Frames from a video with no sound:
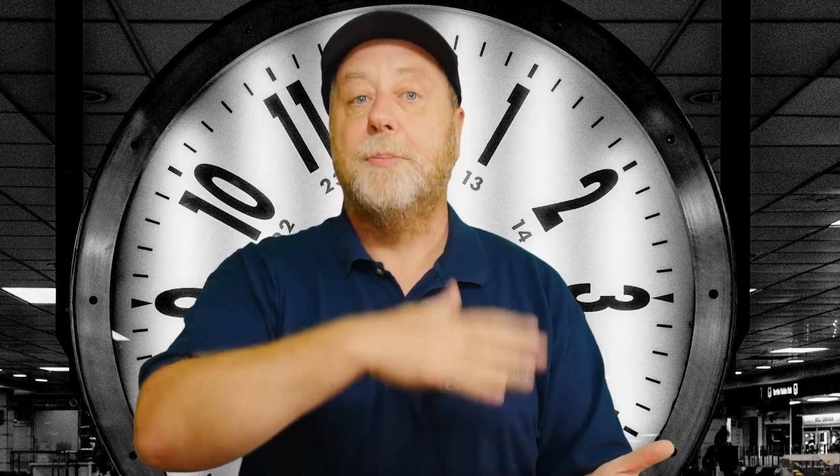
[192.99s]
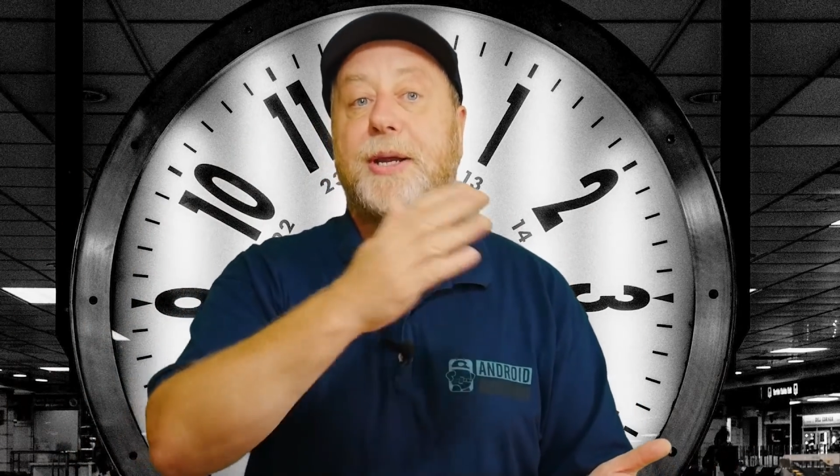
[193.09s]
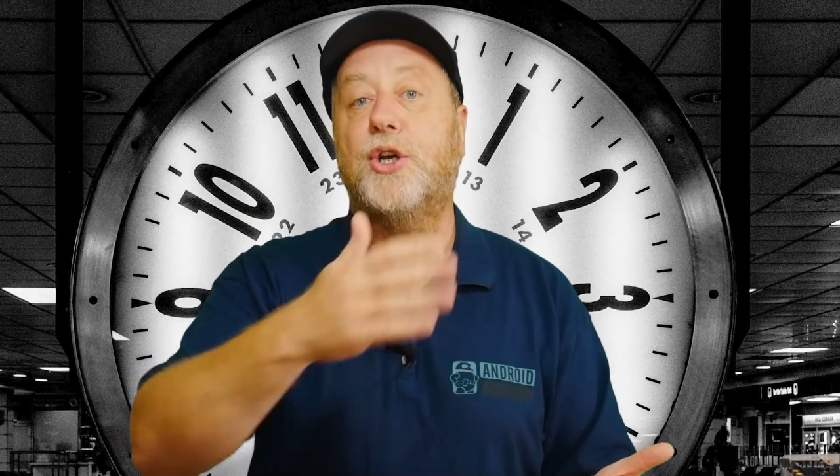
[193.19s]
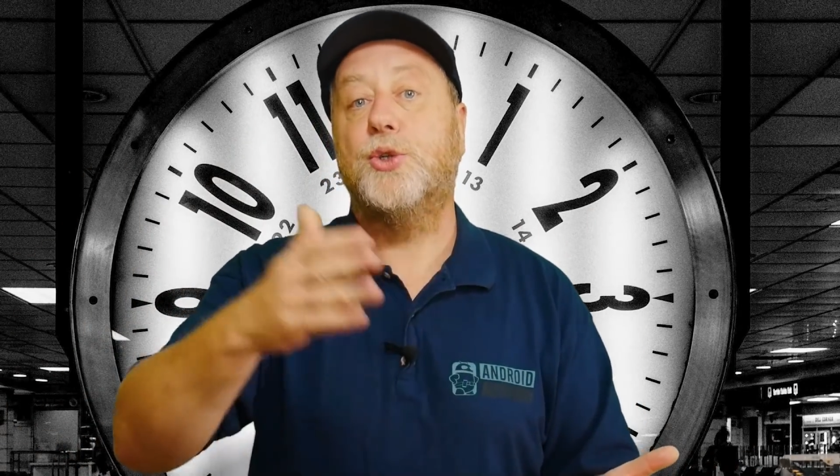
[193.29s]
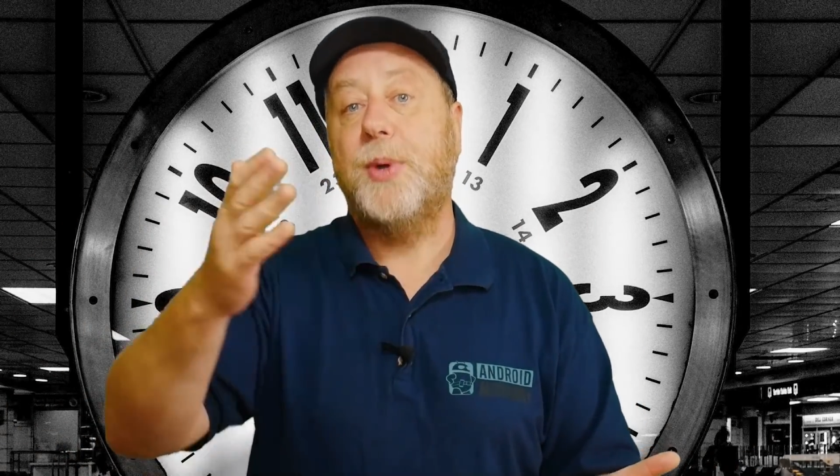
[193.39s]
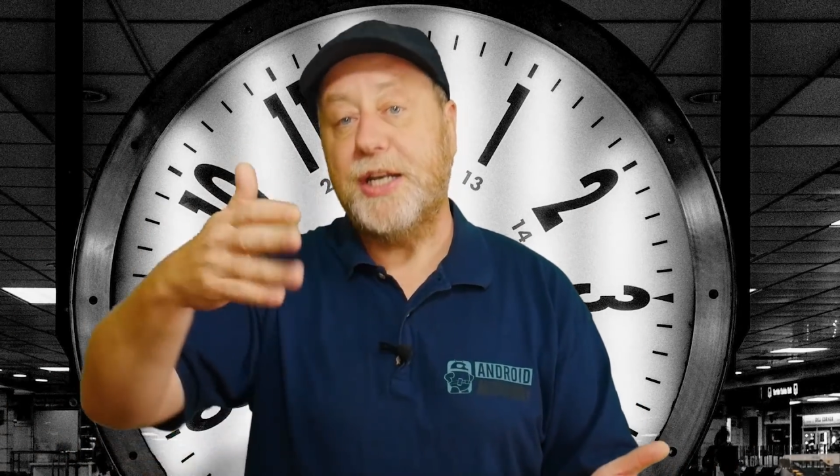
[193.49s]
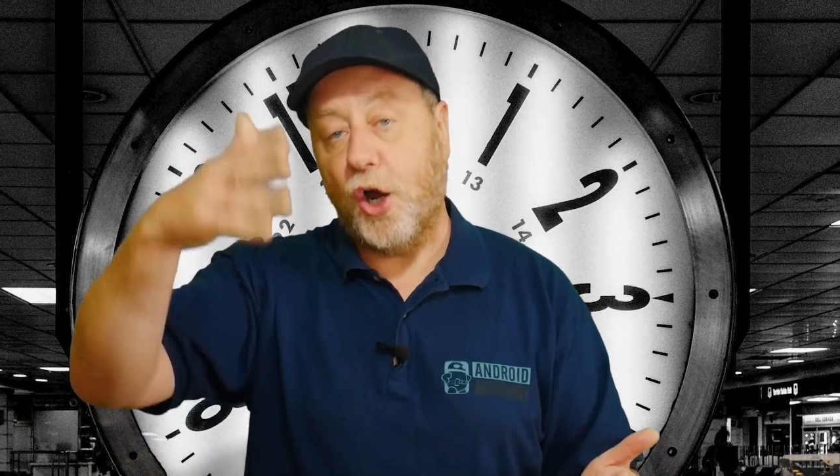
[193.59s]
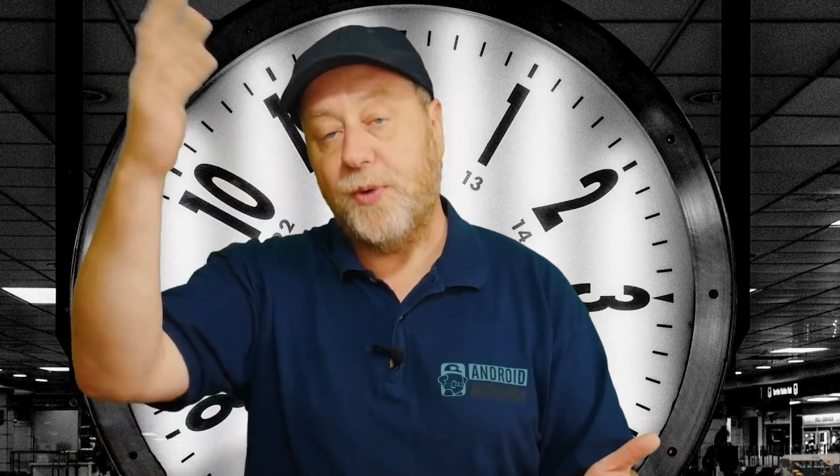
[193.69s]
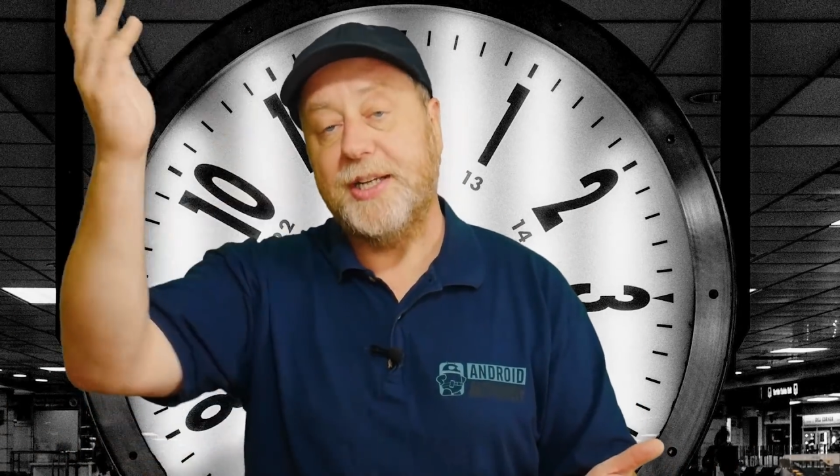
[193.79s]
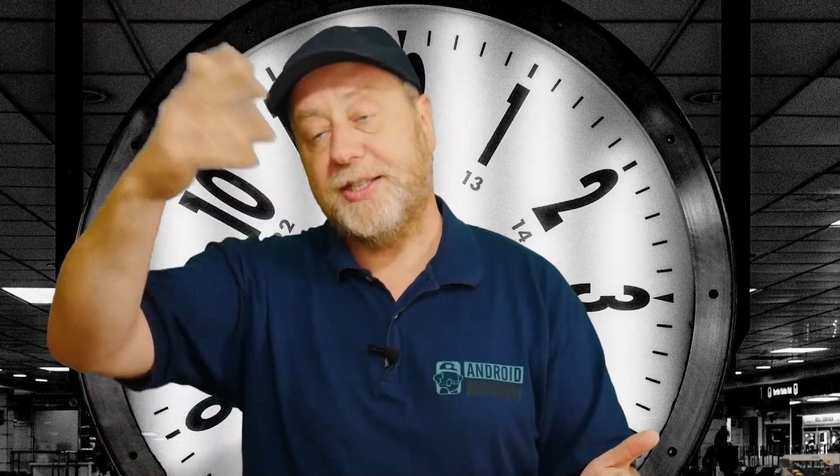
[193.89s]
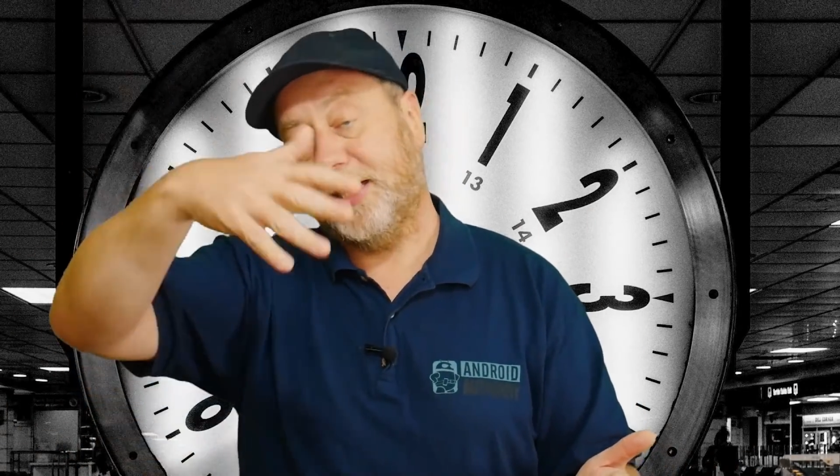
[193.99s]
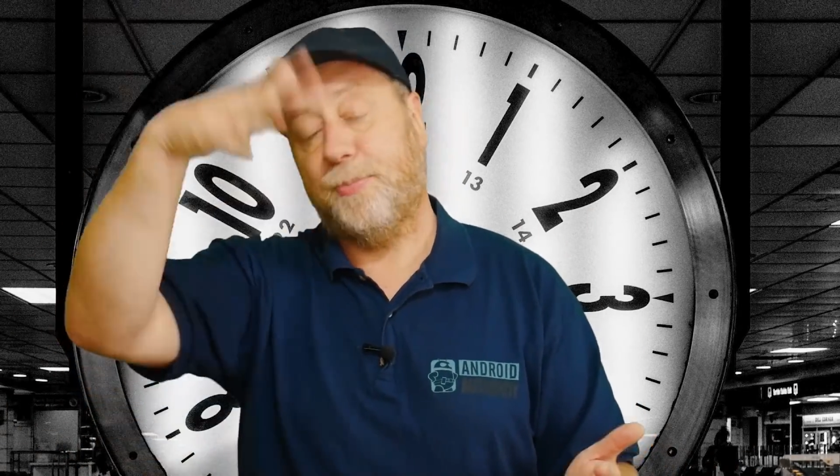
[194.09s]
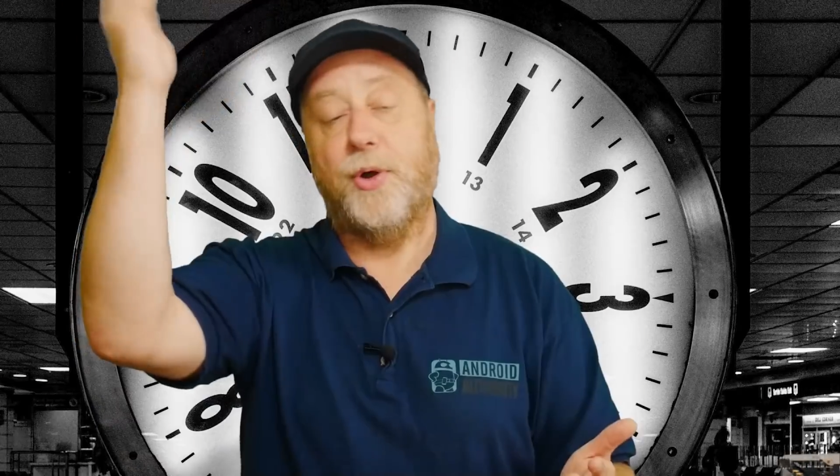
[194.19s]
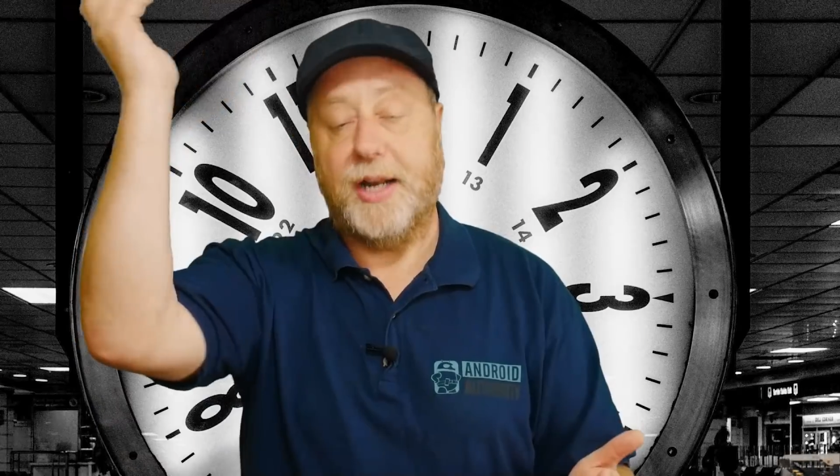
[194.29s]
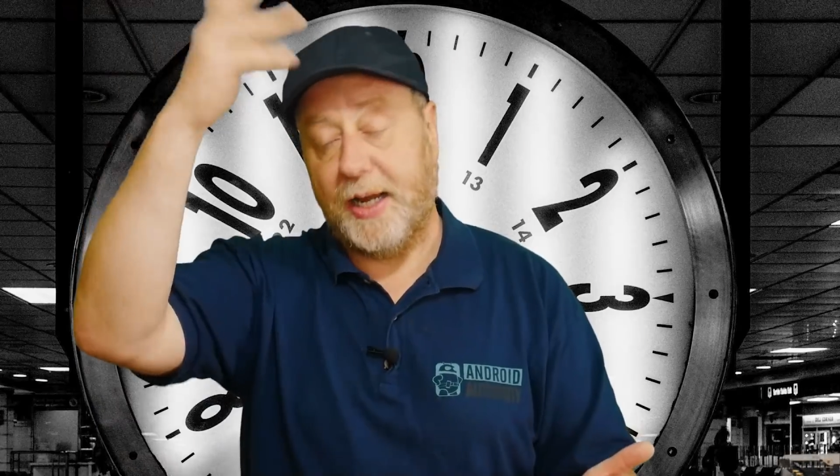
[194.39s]
because we know that it's
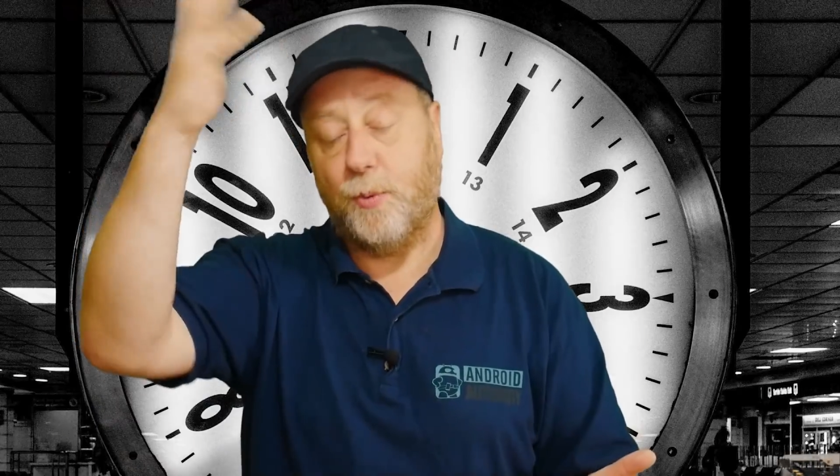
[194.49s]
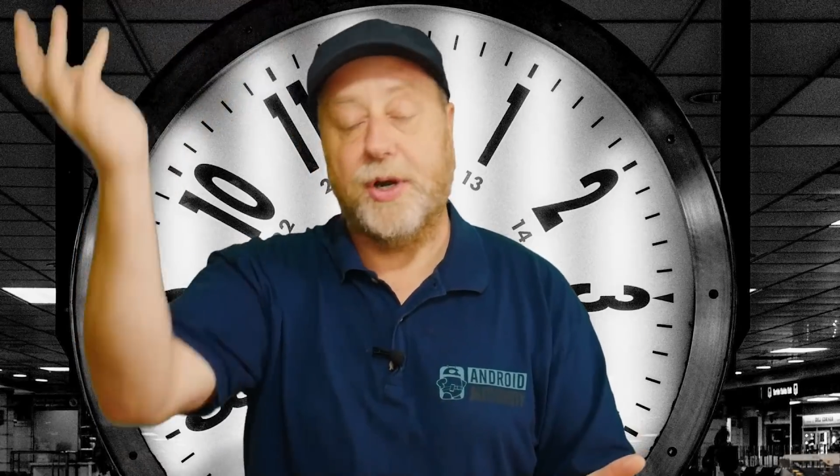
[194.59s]
6.8,